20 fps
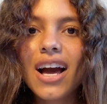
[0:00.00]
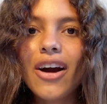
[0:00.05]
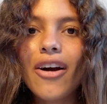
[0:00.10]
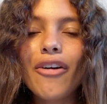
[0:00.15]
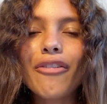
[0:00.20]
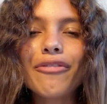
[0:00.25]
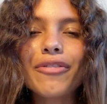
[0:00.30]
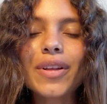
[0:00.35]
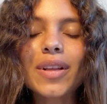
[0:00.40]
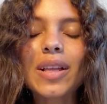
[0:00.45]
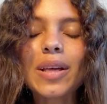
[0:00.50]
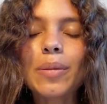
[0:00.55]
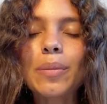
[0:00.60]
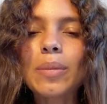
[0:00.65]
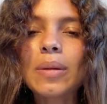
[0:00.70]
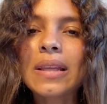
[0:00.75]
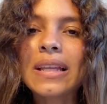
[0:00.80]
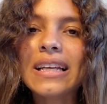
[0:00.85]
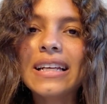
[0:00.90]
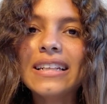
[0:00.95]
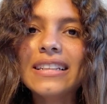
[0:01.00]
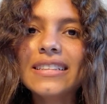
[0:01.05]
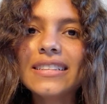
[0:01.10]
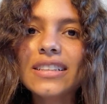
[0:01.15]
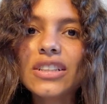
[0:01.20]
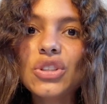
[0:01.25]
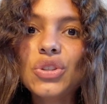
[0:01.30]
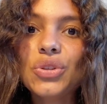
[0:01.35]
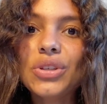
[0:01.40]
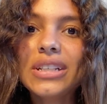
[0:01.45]
of feeling
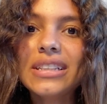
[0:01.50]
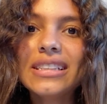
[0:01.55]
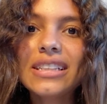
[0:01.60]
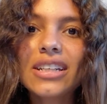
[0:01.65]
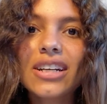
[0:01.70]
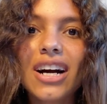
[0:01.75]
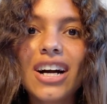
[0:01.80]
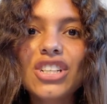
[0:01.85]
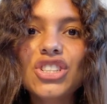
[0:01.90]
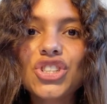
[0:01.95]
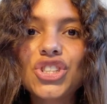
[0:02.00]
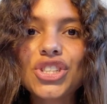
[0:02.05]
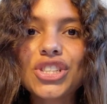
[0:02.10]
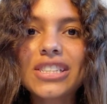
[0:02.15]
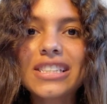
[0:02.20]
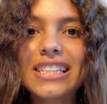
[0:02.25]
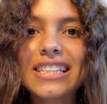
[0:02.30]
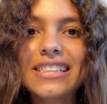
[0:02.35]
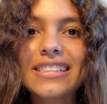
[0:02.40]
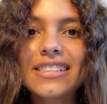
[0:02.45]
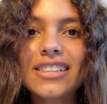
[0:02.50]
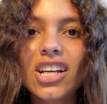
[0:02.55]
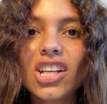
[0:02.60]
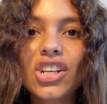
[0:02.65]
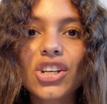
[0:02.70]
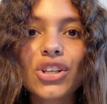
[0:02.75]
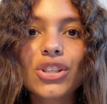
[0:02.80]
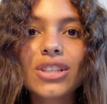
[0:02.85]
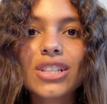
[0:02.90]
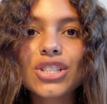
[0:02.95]
bliss, unity consciousness,
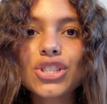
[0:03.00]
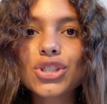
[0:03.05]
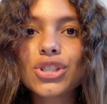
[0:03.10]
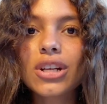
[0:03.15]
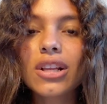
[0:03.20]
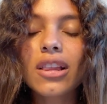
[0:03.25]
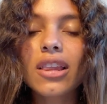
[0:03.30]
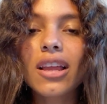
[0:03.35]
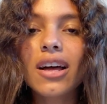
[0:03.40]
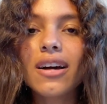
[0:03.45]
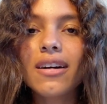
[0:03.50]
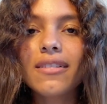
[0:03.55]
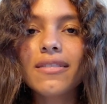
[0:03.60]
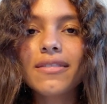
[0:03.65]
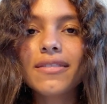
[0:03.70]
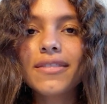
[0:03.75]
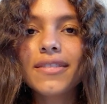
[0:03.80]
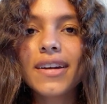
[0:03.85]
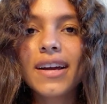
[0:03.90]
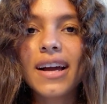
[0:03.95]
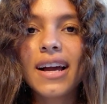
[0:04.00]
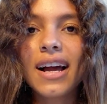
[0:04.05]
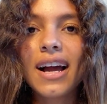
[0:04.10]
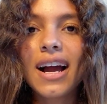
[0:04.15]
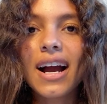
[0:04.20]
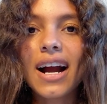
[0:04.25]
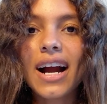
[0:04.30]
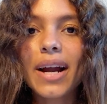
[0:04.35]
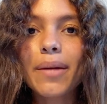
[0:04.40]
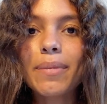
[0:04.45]
unconditional love
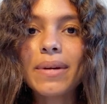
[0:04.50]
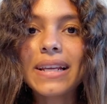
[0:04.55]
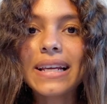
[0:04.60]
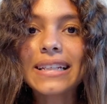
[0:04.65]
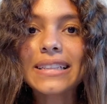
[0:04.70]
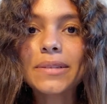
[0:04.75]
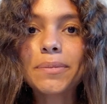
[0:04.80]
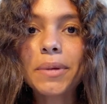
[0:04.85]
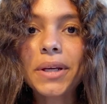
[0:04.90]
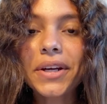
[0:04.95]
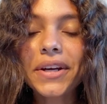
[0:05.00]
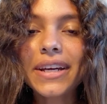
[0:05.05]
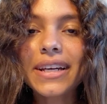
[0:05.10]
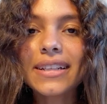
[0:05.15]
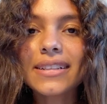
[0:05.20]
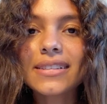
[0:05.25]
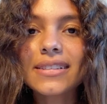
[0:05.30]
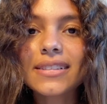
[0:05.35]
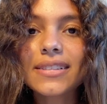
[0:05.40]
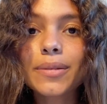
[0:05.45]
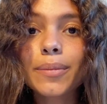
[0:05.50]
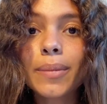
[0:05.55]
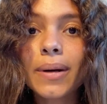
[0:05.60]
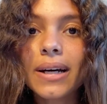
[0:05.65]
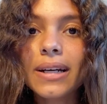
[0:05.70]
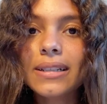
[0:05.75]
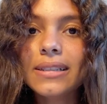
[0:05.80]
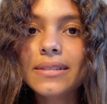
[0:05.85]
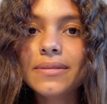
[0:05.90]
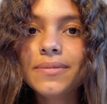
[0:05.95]
are being experienced,
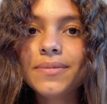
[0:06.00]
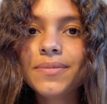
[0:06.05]
but